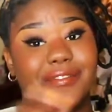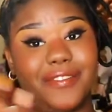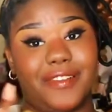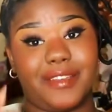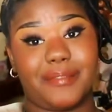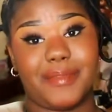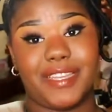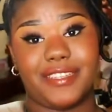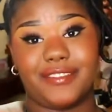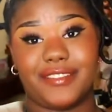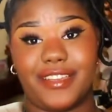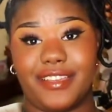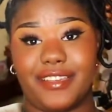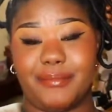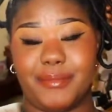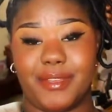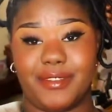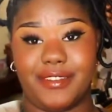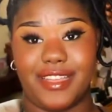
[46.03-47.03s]
Fuck my
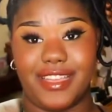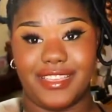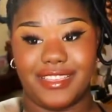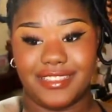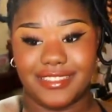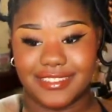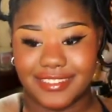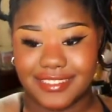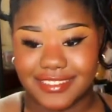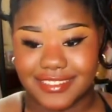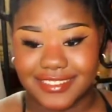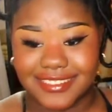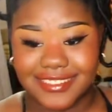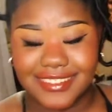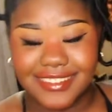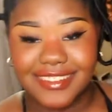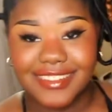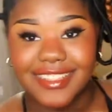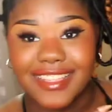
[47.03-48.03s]
drag, am I right?
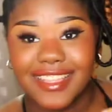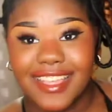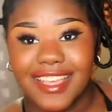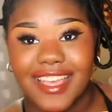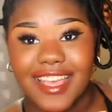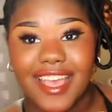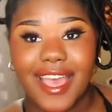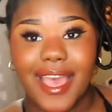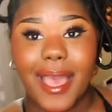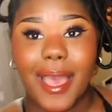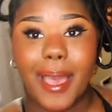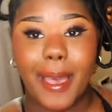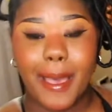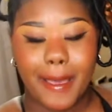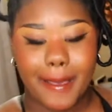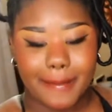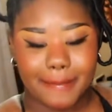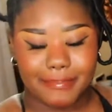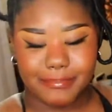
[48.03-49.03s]

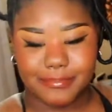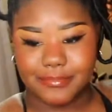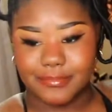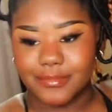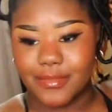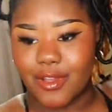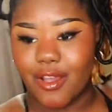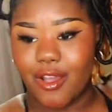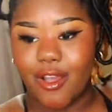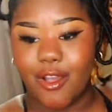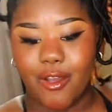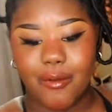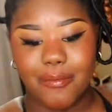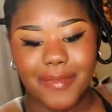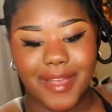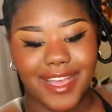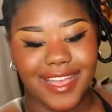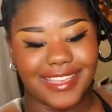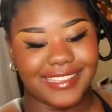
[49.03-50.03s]

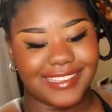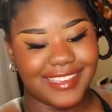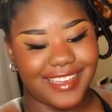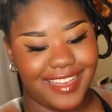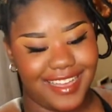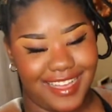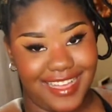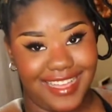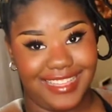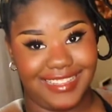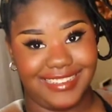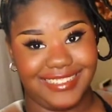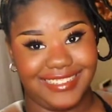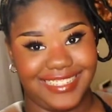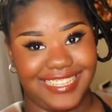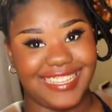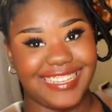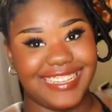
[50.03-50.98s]
Oh my god.